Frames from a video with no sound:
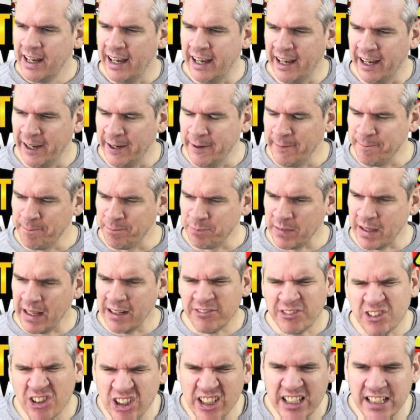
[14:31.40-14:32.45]

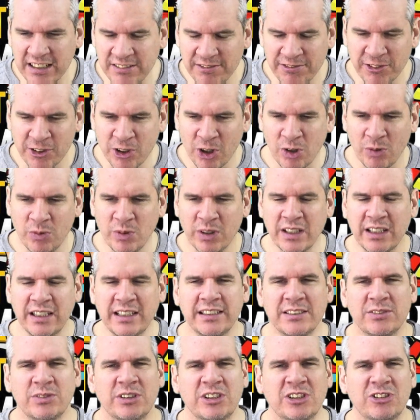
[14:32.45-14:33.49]
I've gone ahead and forgotten what it
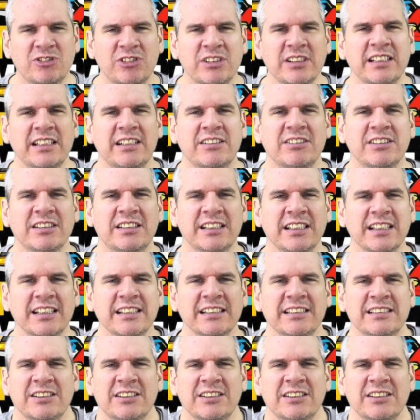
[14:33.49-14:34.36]
is, which is really irritating.